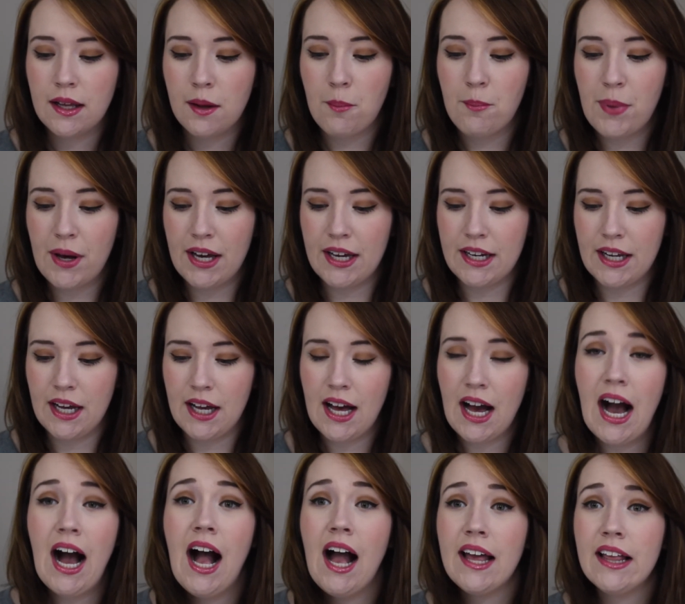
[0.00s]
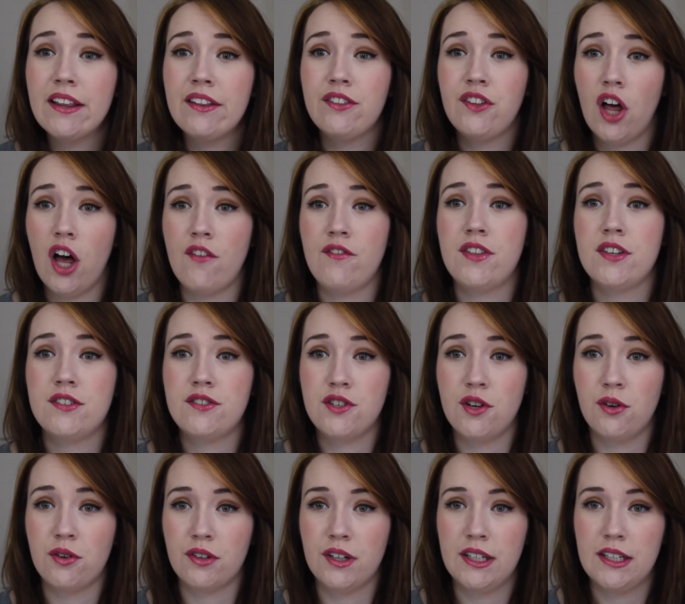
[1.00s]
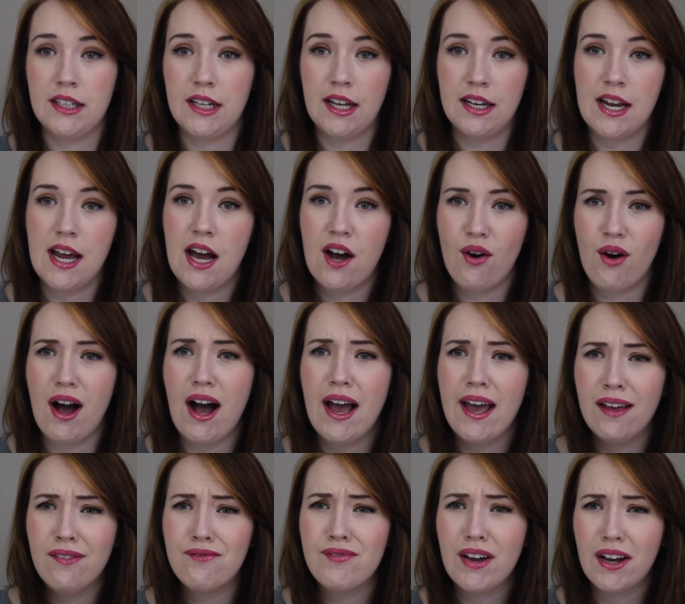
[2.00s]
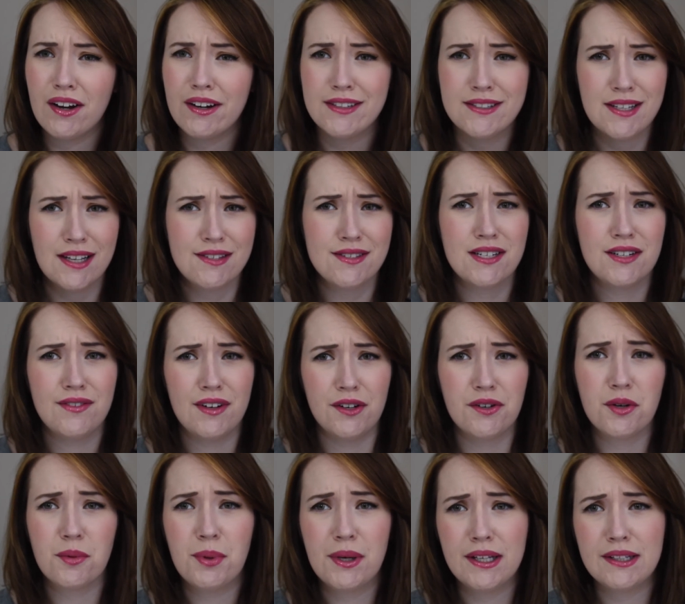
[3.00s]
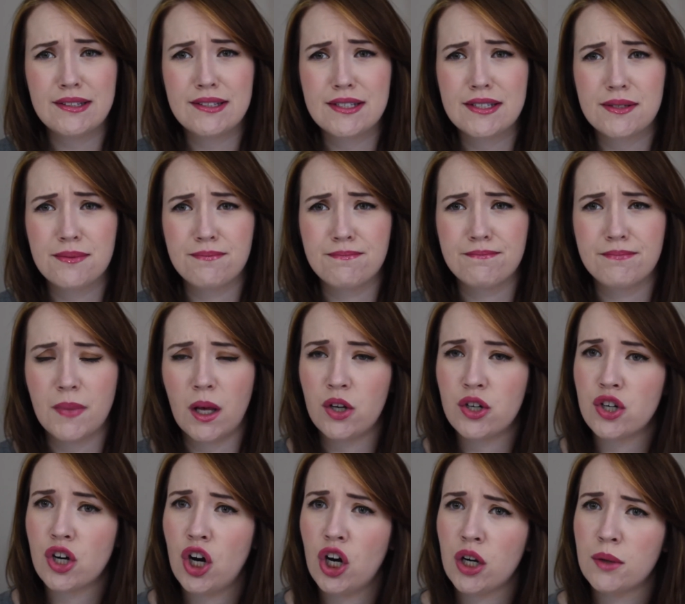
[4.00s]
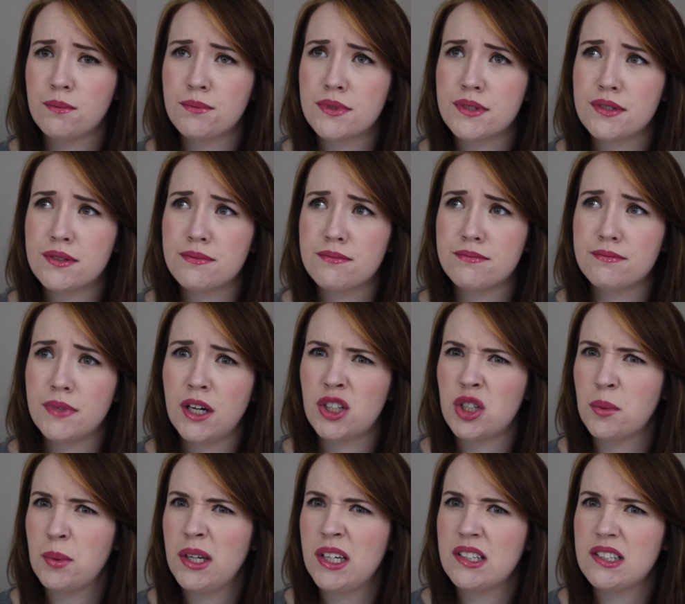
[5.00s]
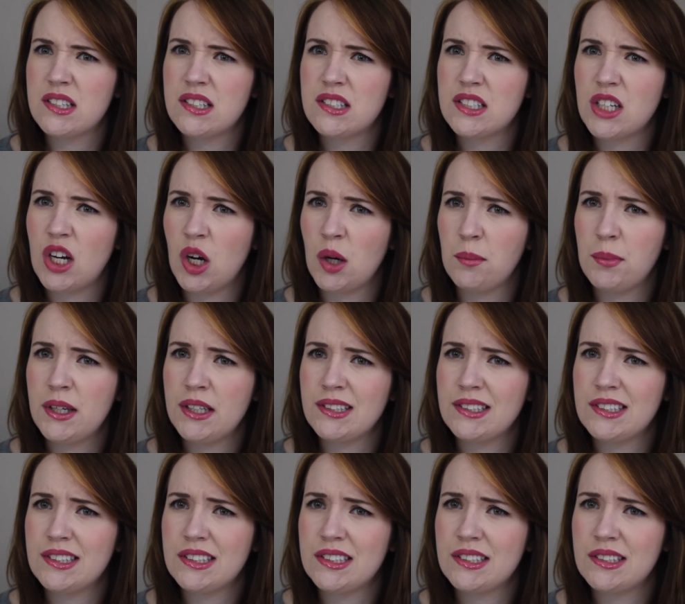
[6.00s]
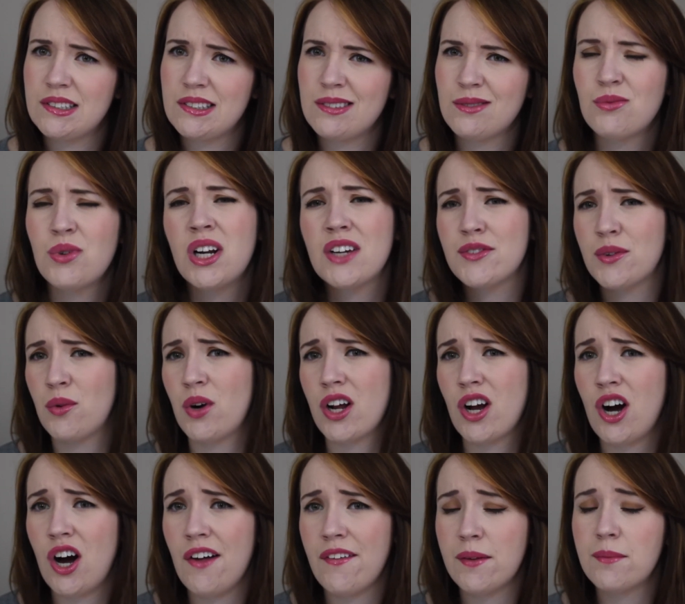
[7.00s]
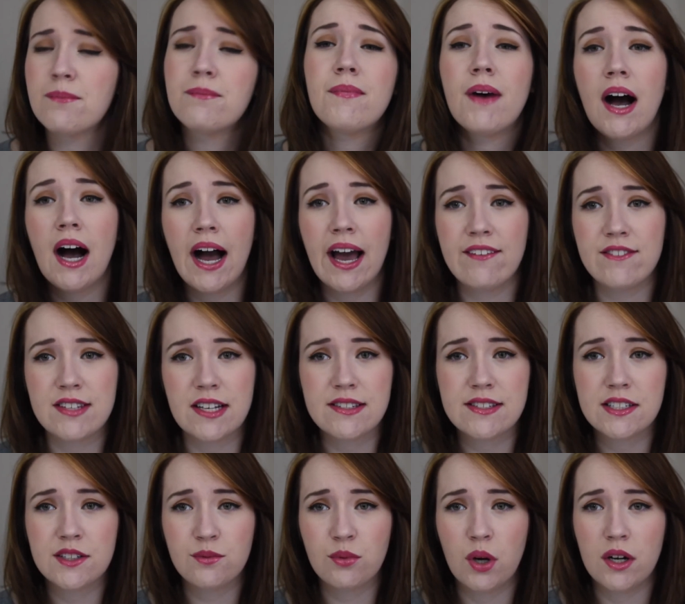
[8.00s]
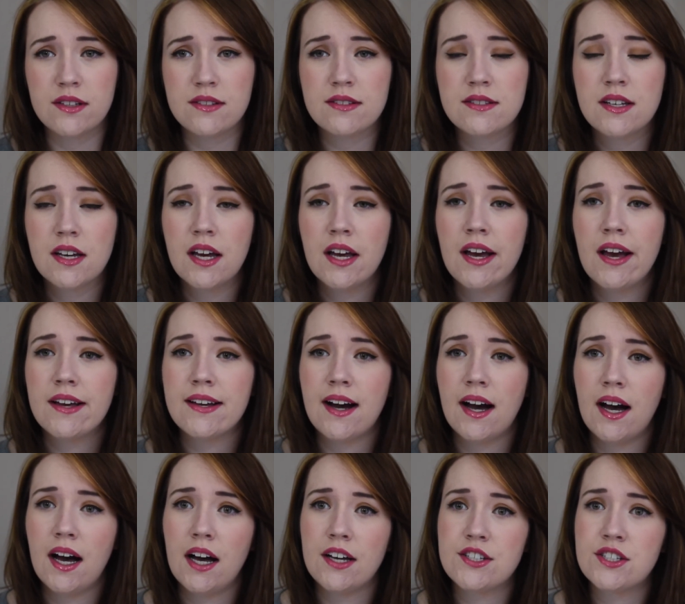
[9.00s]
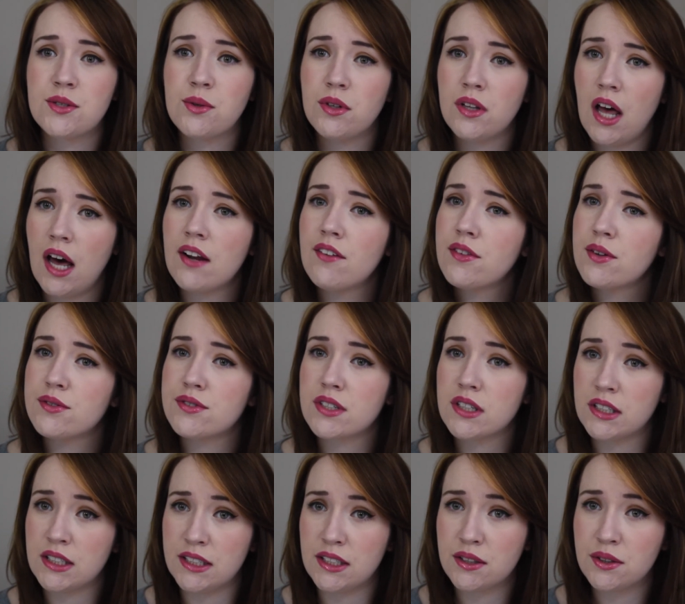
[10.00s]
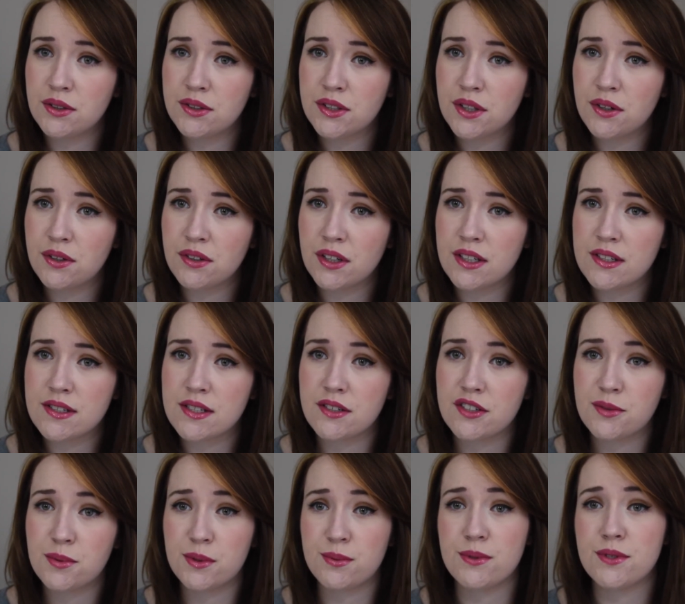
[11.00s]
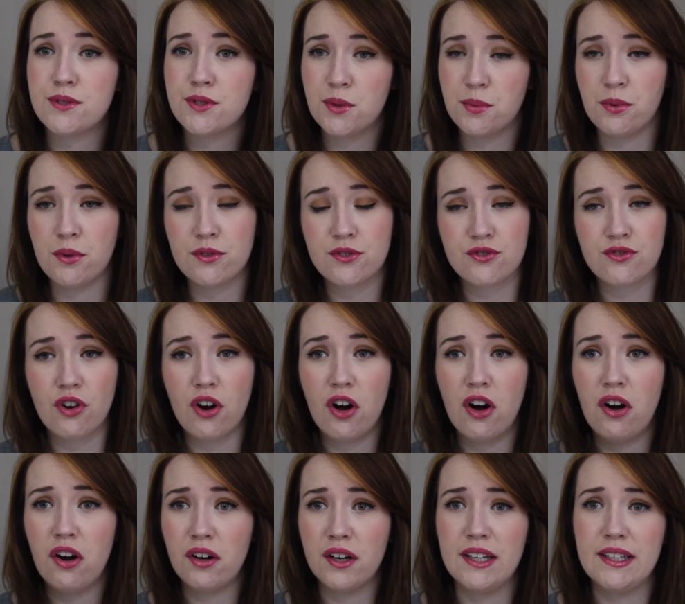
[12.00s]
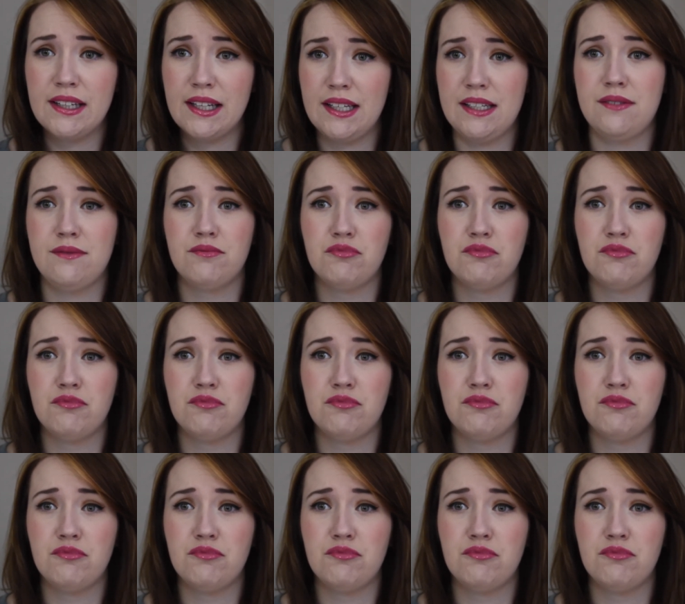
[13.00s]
But I love this deodorant. Now, I have very sensitive underarms, armpits, whatever you want to call them. I have sensitive ones. So a lot of those clinical deodorants that are supposed to be super strong and like